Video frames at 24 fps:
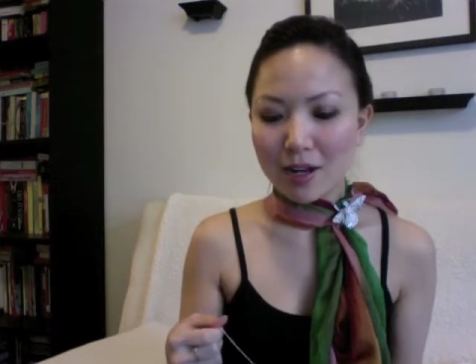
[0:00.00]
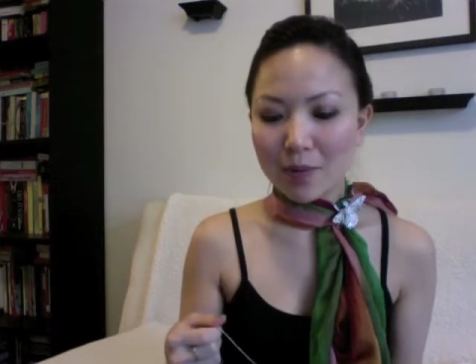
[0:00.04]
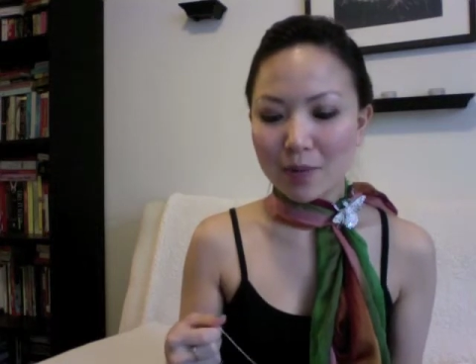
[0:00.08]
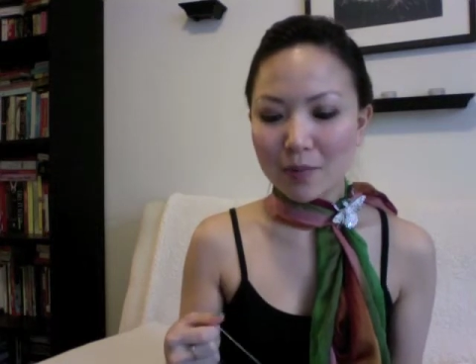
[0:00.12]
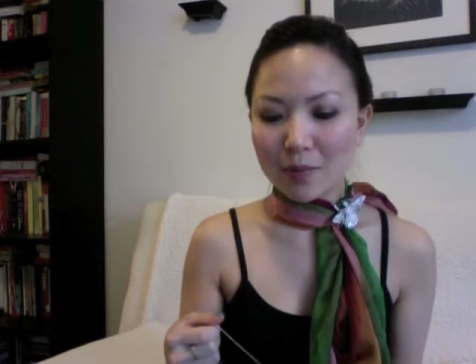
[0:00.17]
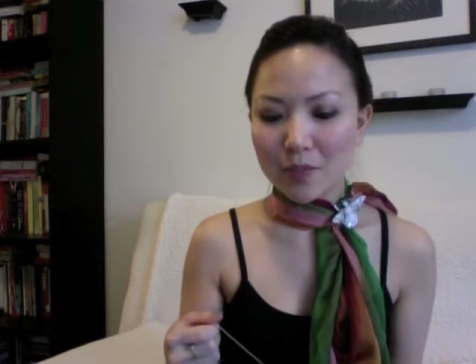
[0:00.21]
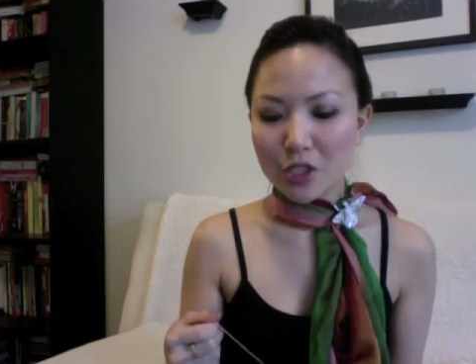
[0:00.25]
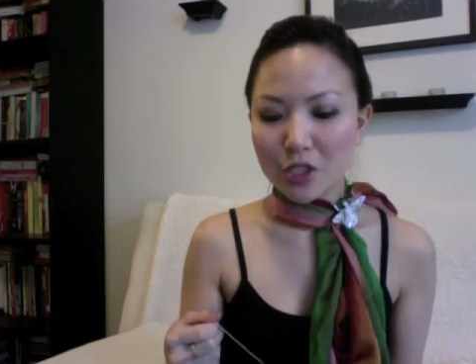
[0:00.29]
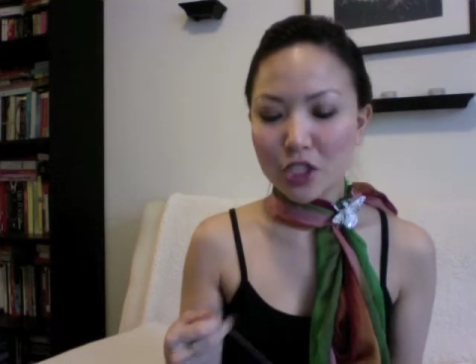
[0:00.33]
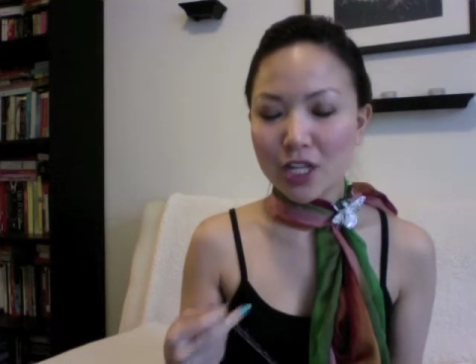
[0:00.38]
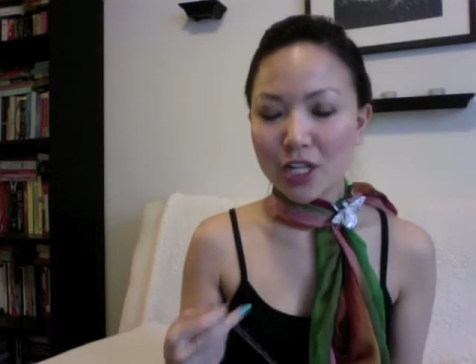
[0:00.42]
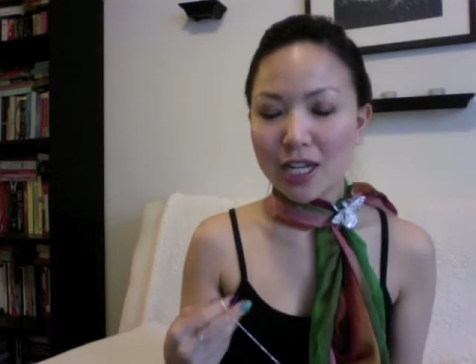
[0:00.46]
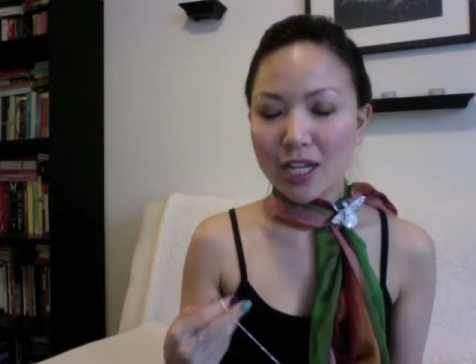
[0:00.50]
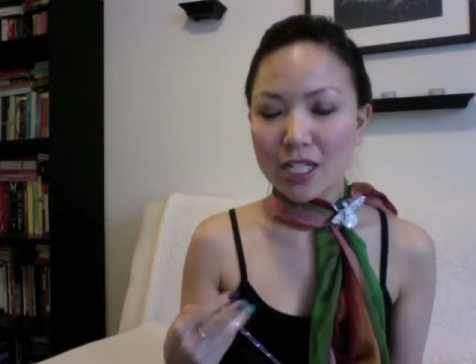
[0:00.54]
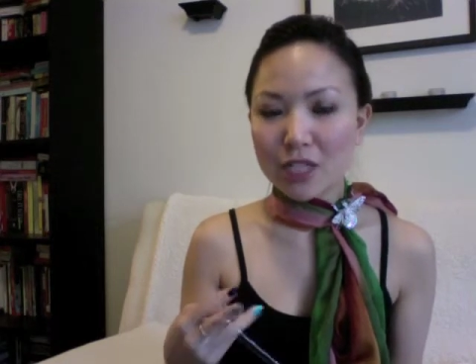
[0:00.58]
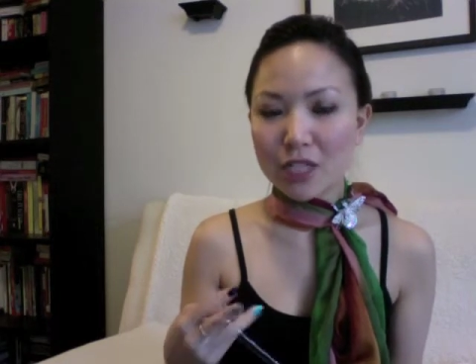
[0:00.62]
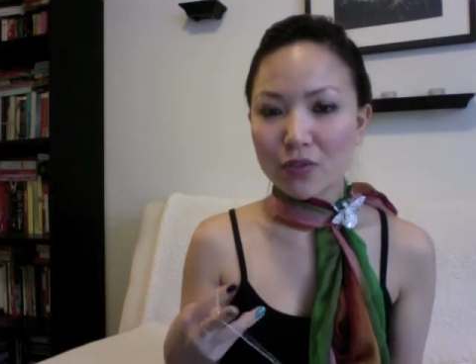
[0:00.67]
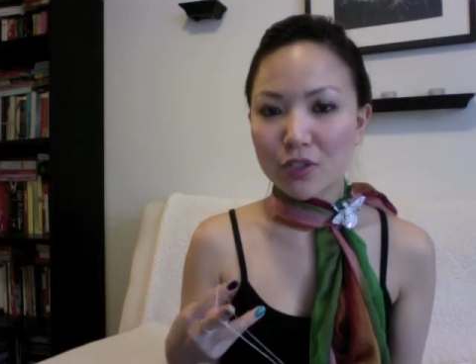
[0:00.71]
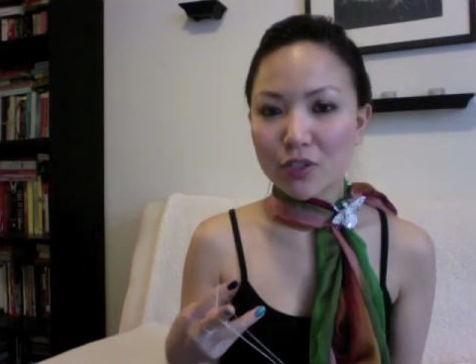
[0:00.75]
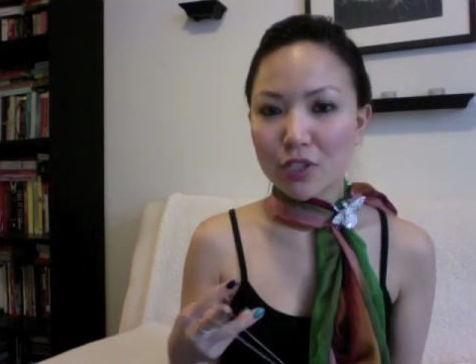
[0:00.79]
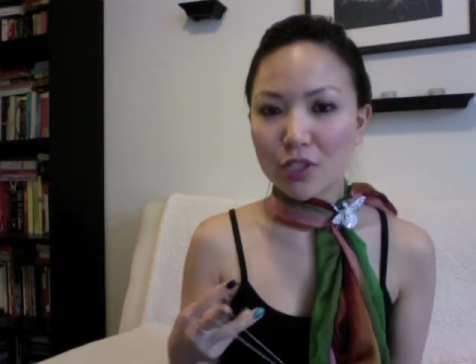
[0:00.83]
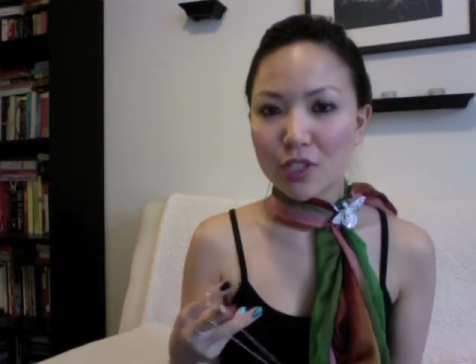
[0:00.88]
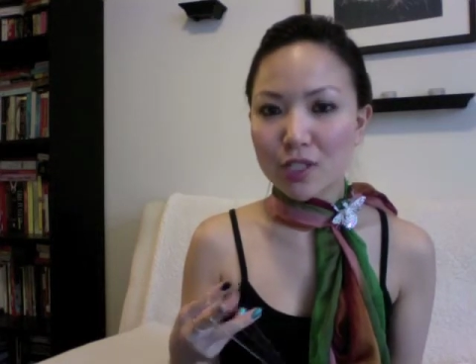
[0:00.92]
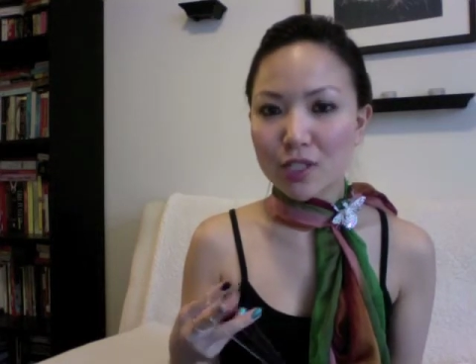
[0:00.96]
she asked for
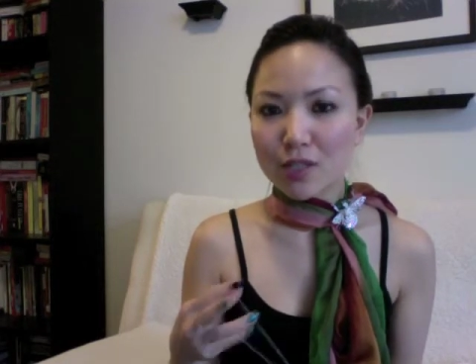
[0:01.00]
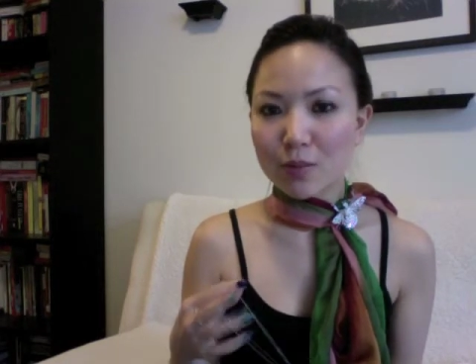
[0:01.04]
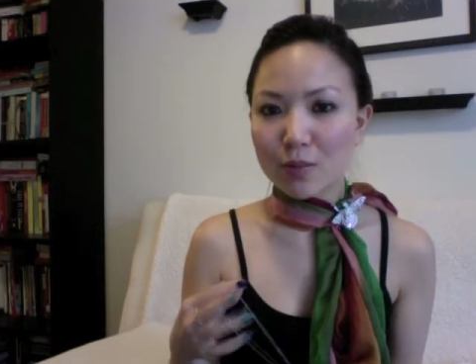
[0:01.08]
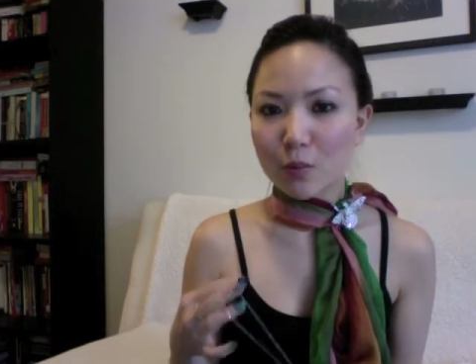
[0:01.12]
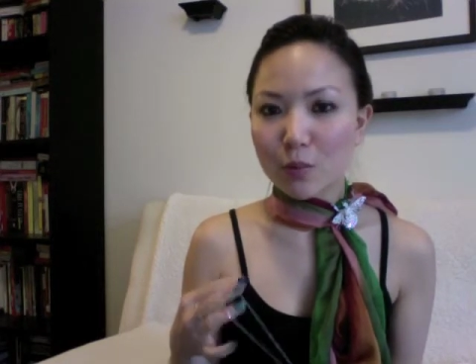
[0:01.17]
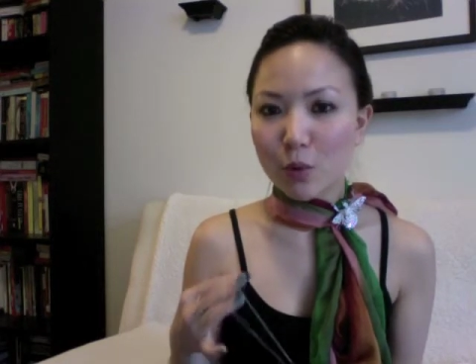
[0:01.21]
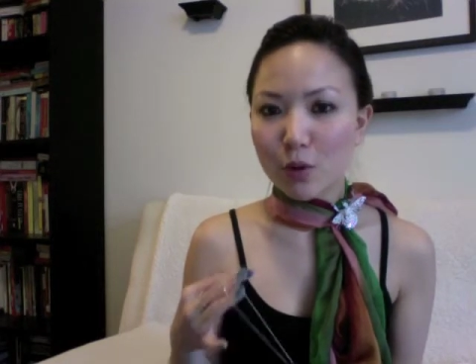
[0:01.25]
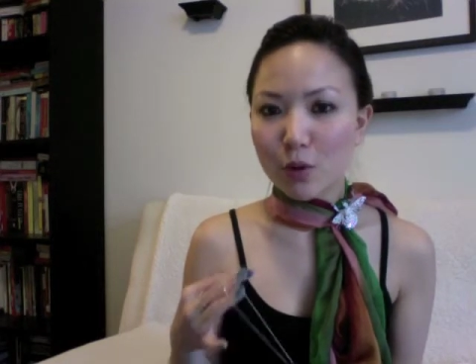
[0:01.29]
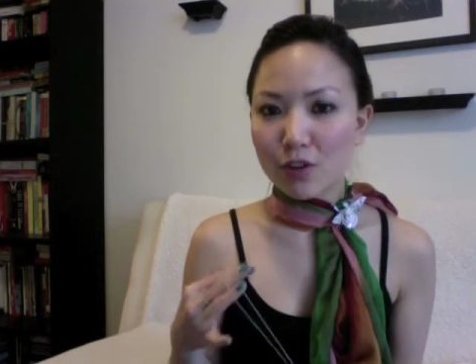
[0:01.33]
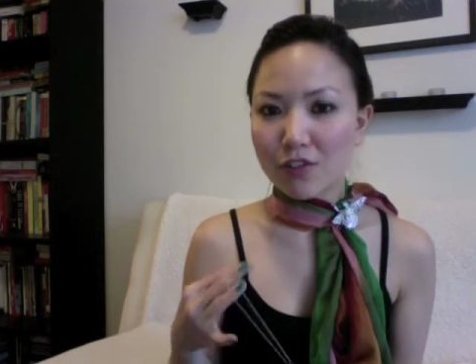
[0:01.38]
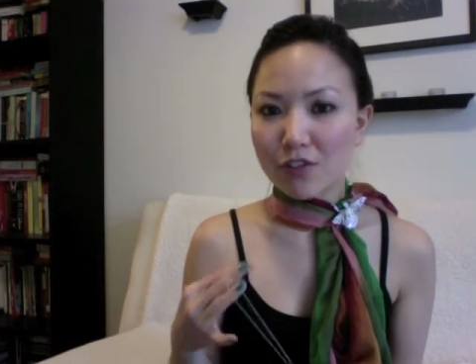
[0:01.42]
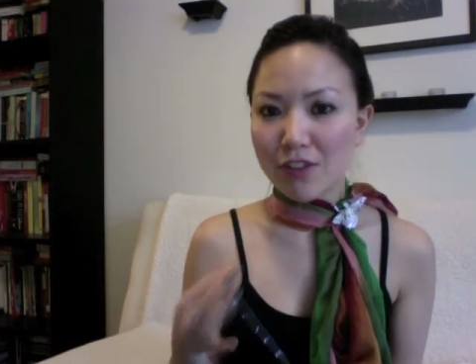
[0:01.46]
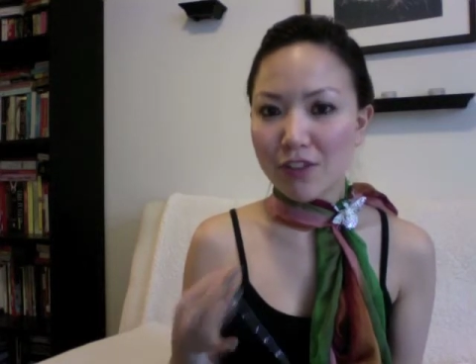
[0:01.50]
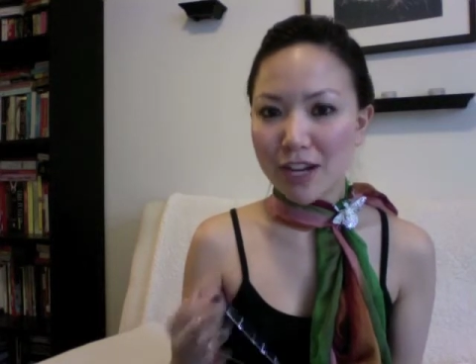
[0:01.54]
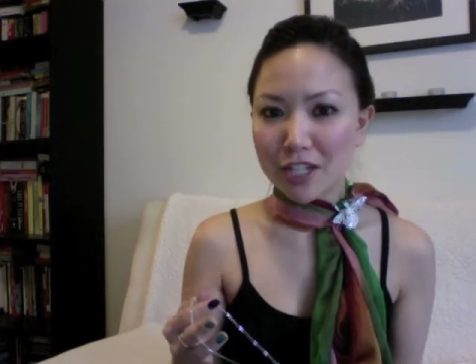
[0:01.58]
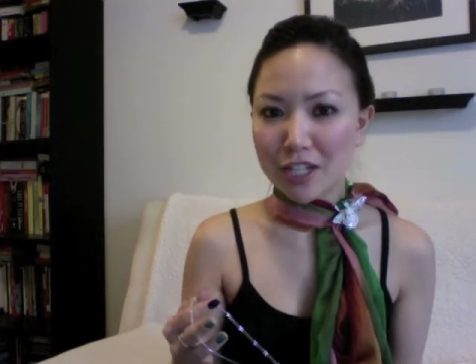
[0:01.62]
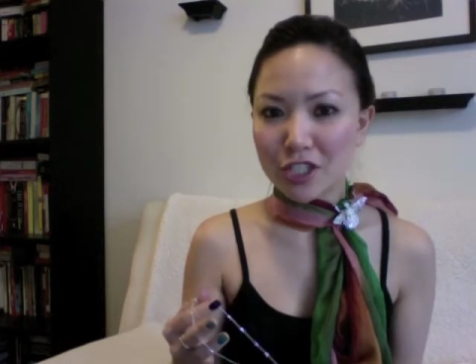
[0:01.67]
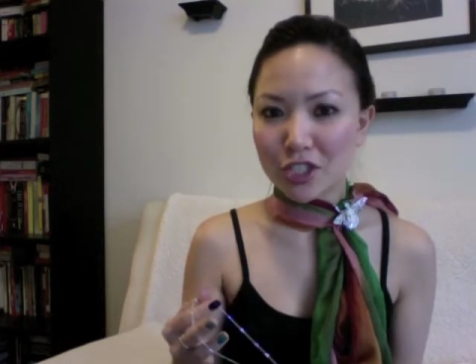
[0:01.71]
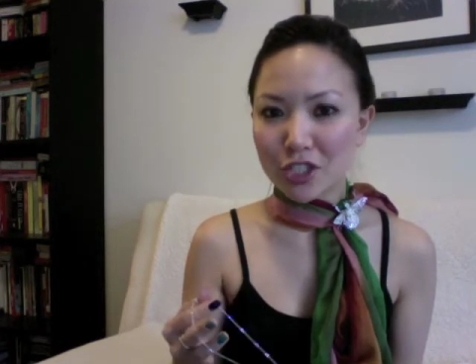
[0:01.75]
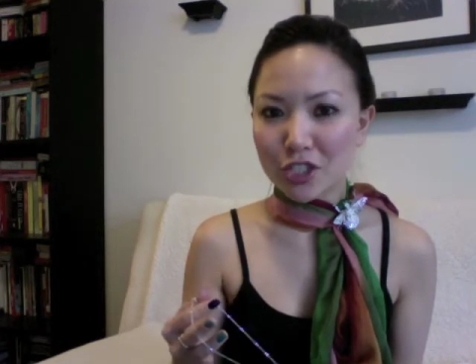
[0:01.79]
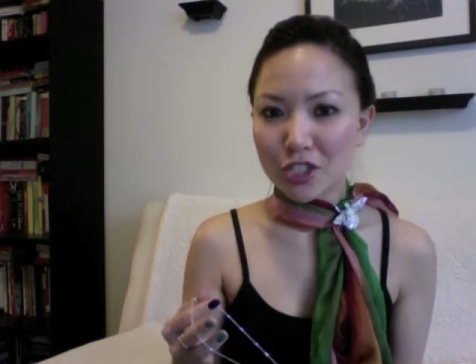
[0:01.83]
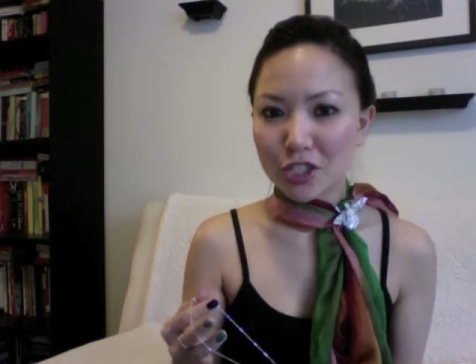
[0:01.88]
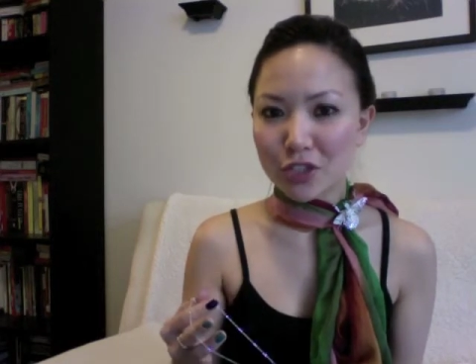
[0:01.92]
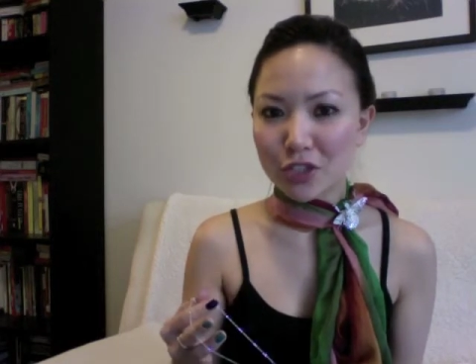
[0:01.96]
just more
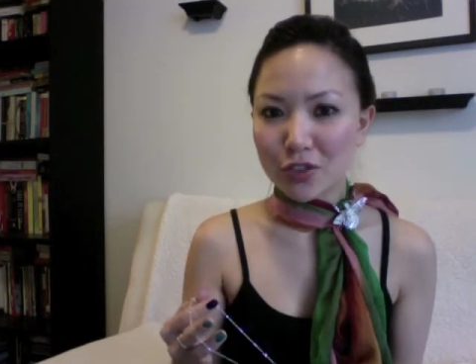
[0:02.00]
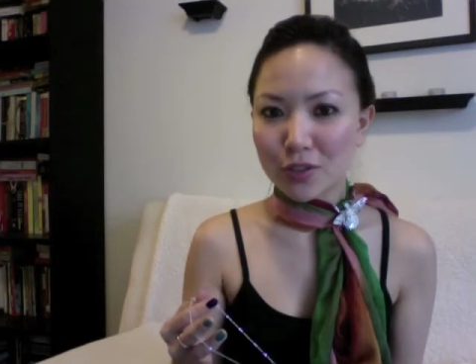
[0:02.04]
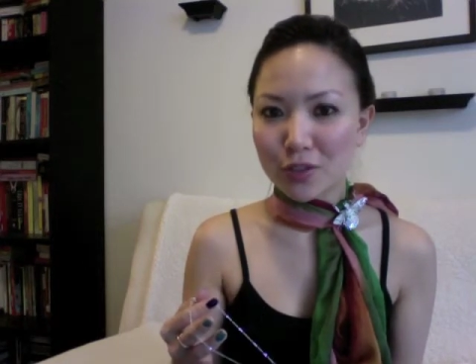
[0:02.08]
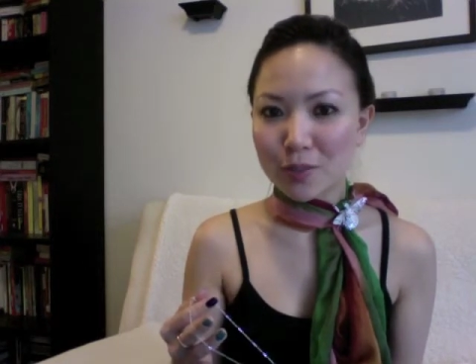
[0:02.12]
fashion jewelry,